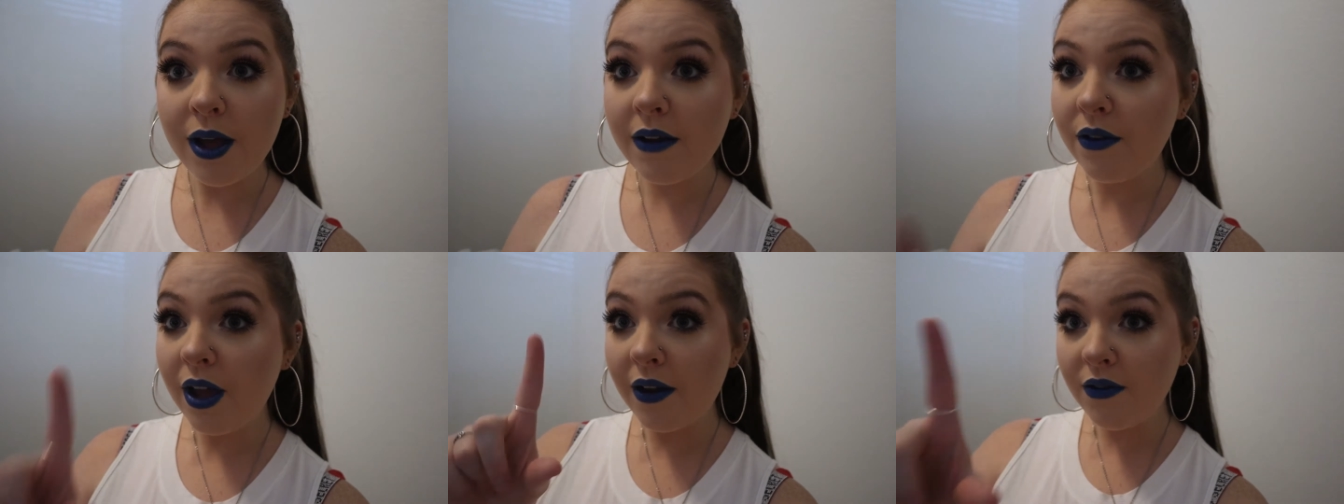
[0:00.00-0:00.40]

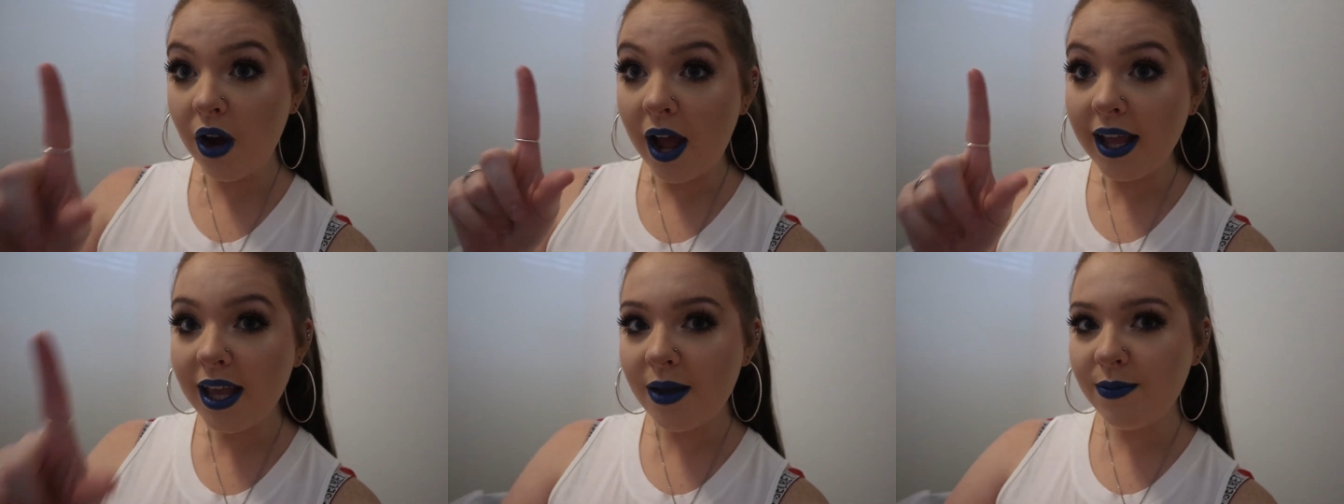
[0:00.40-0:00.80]
If you have
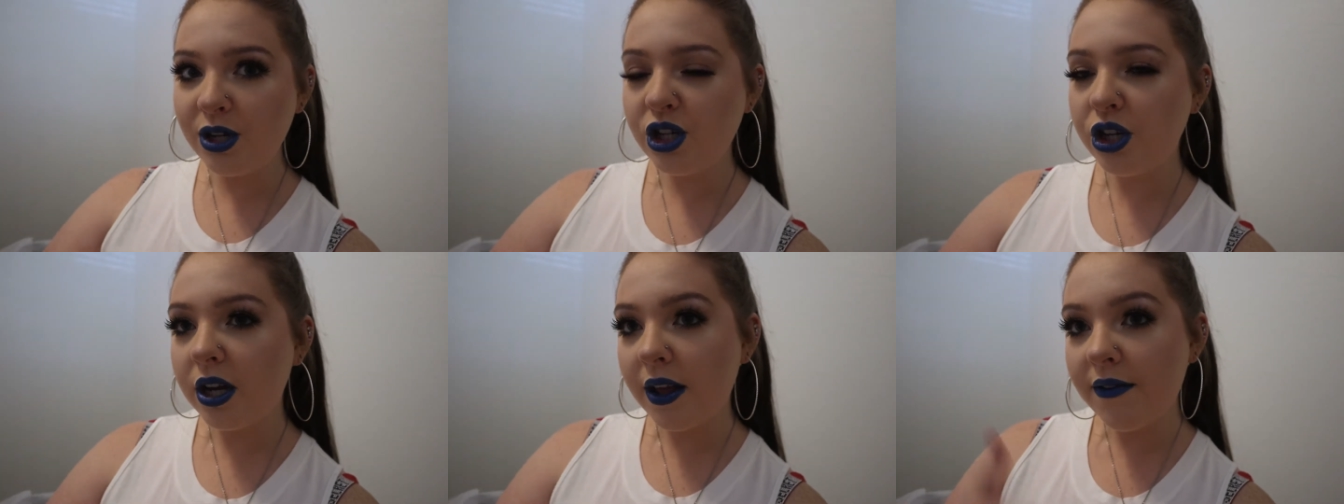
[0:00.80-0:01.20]
not yet, be
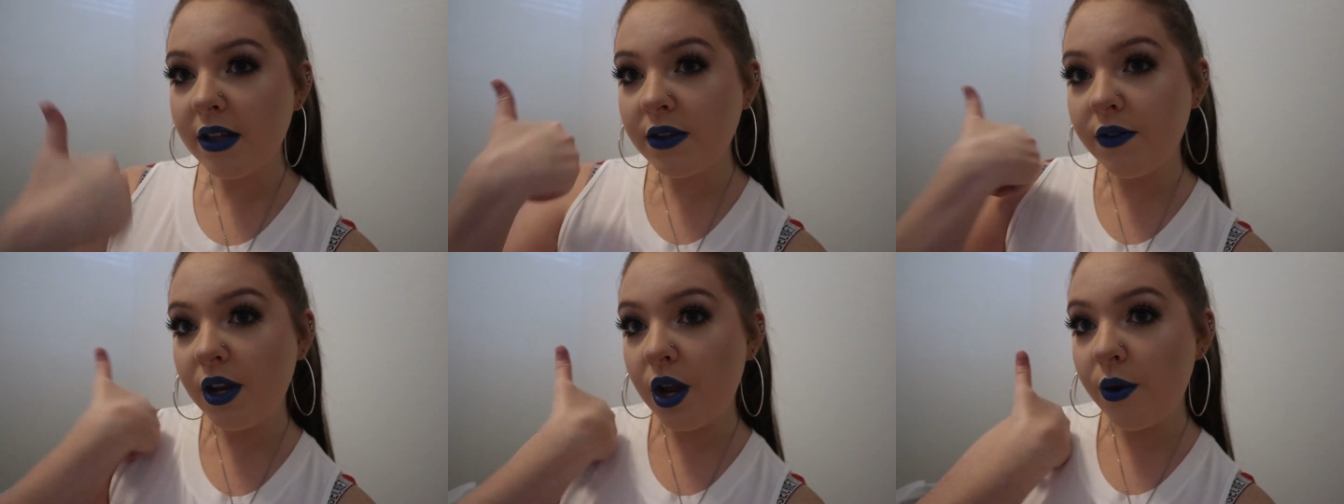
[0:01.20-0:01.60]
sure to give
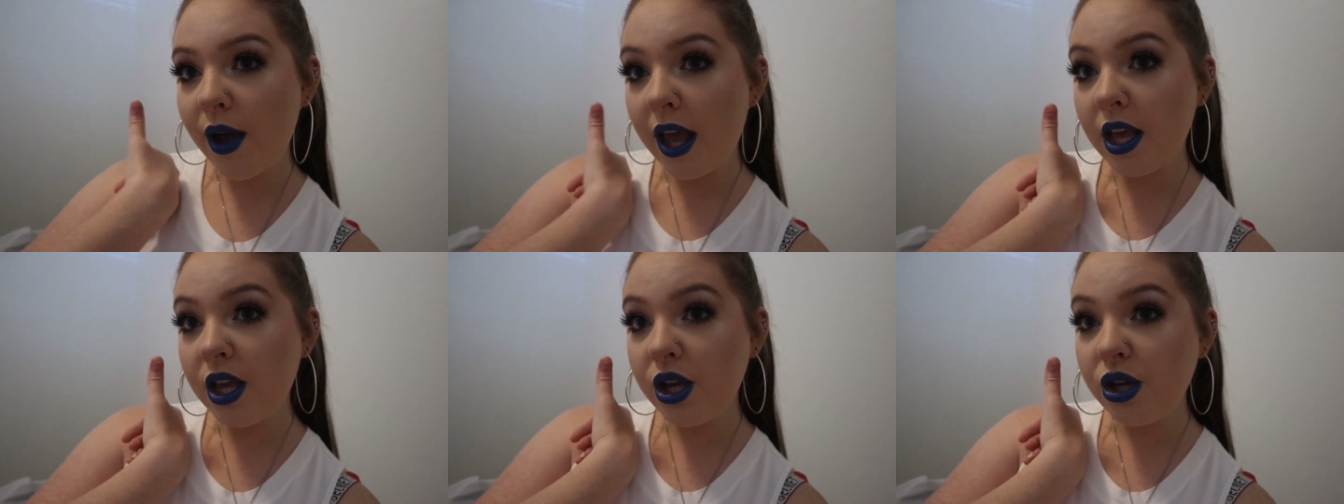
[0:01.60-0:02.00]
this video
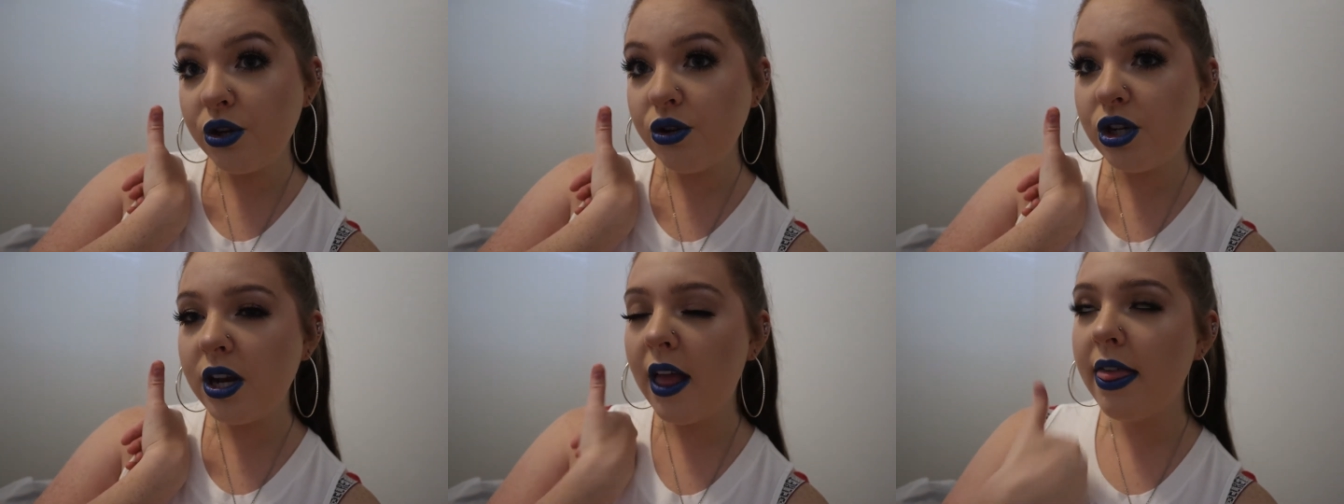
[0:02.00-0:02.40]
a
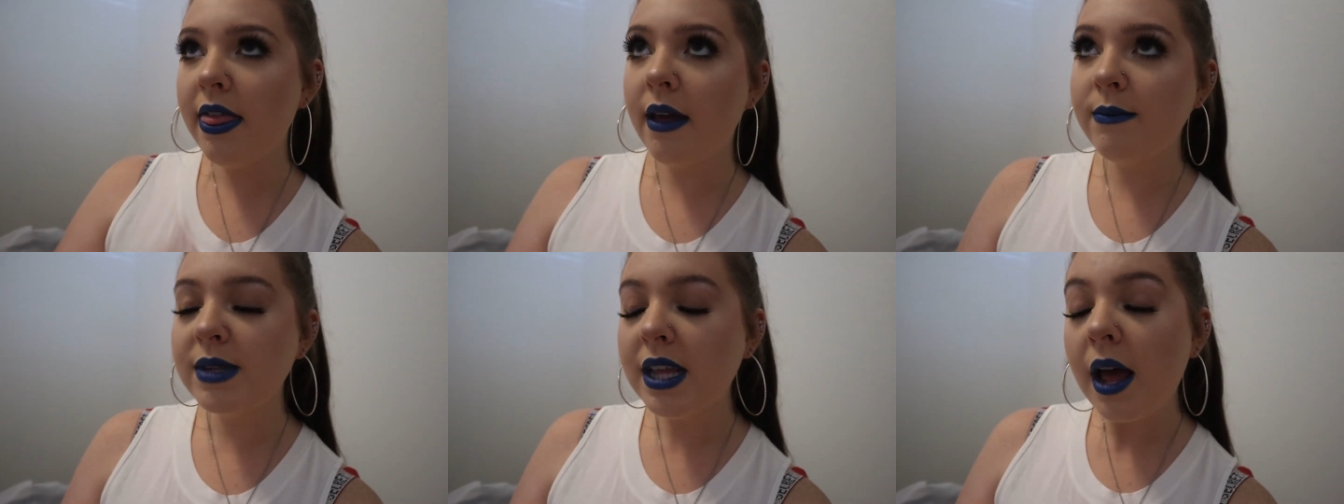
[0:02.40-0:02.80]
huge
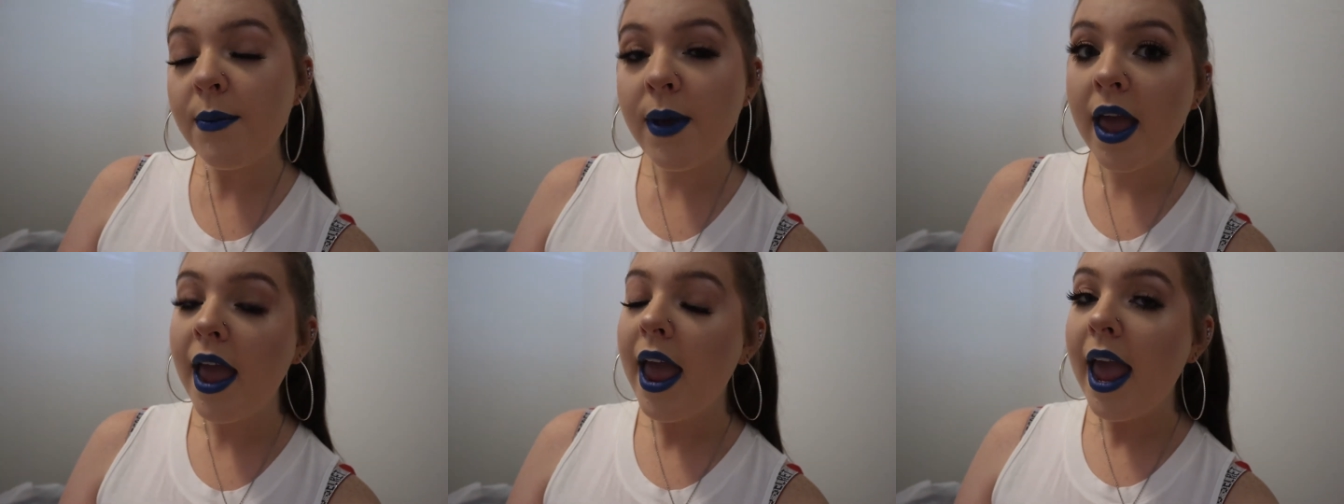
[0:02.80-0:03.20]
thumbs
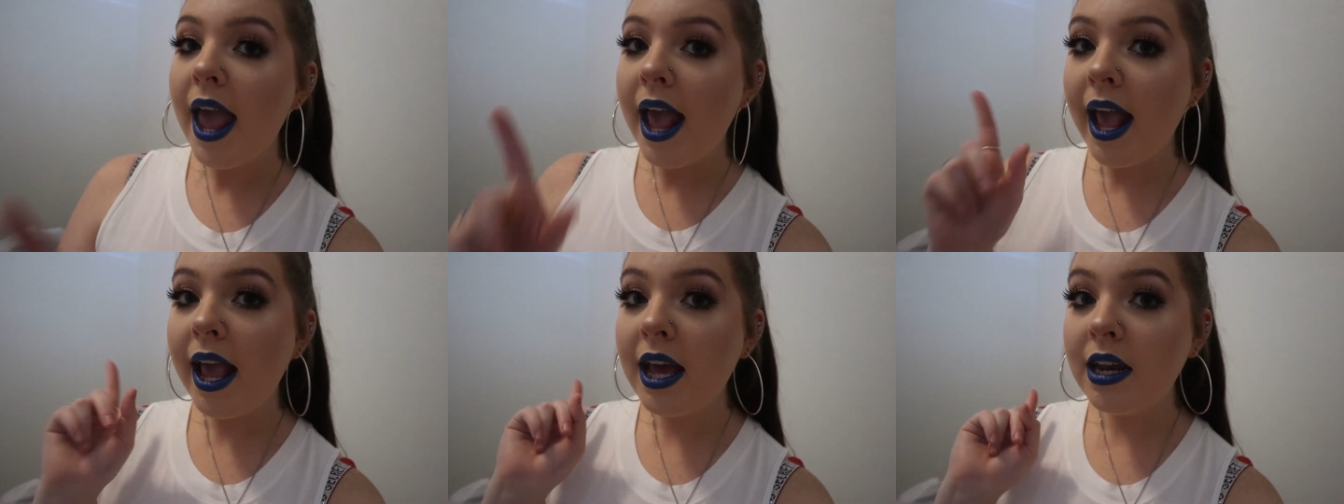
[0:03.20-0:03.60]
up
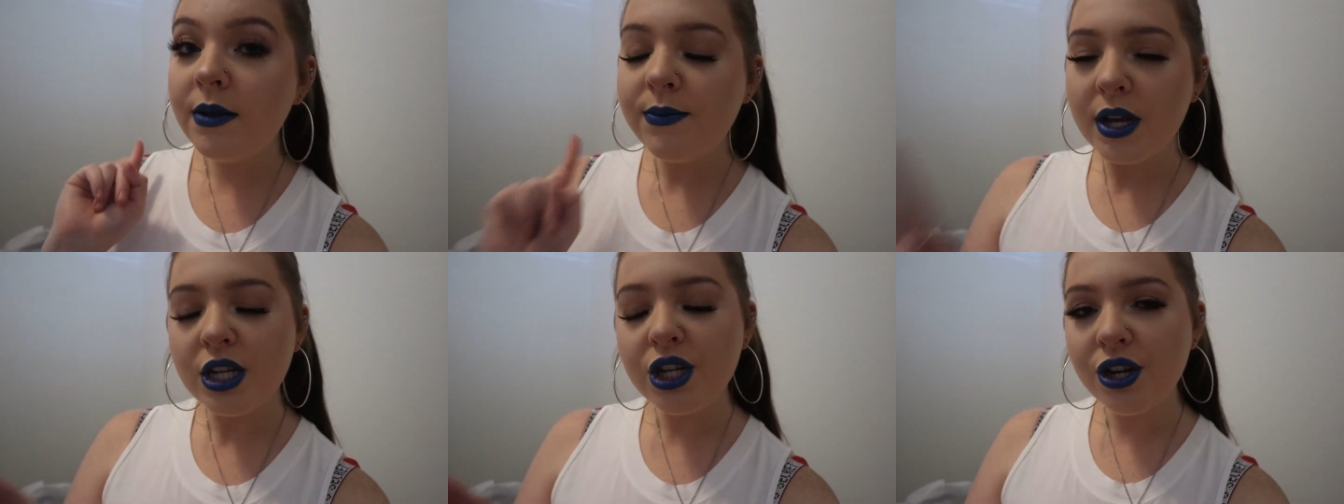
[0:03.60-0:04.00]

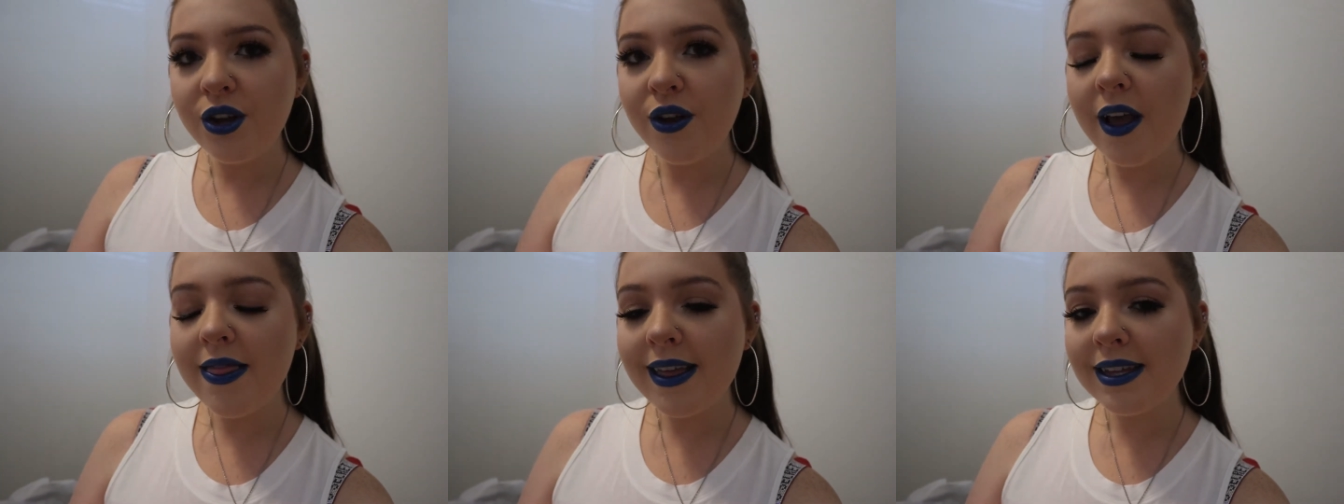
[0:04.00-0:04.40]
and make sure
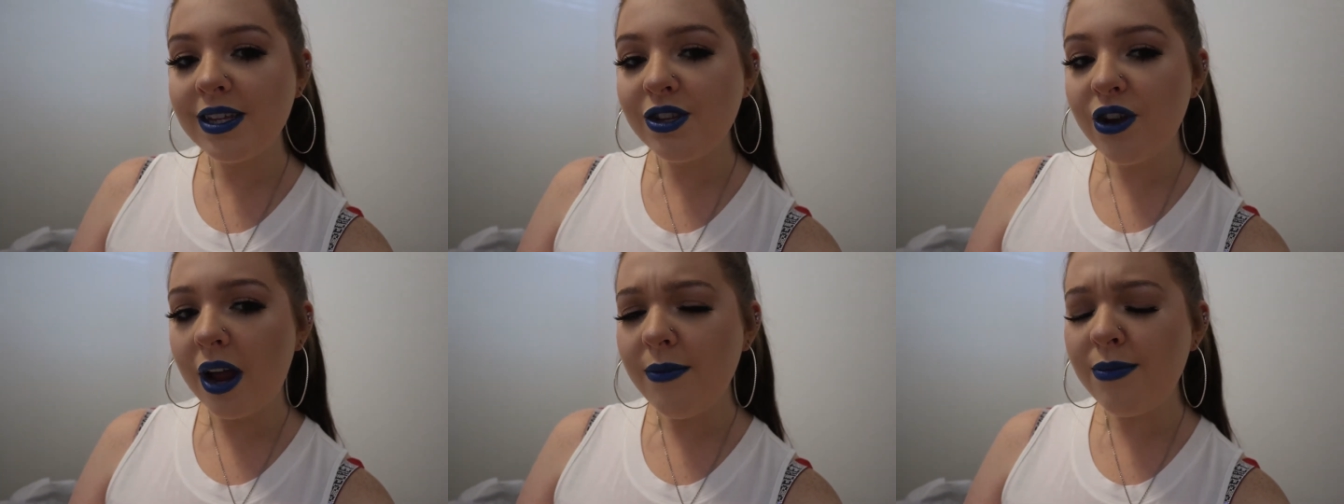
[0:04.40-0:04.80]
you hit the
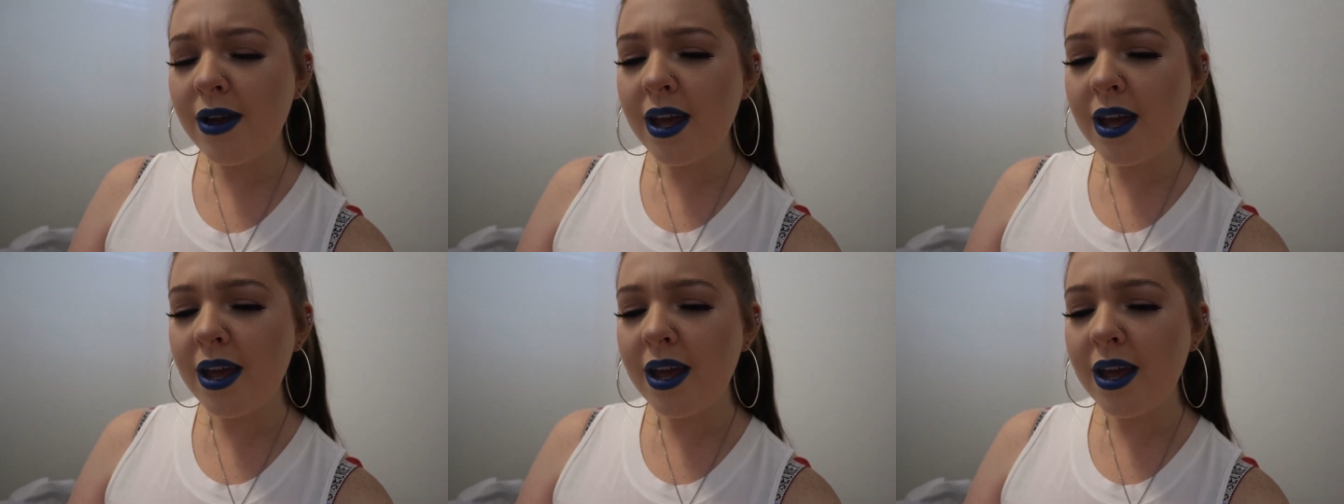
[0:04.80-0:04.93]
subscribe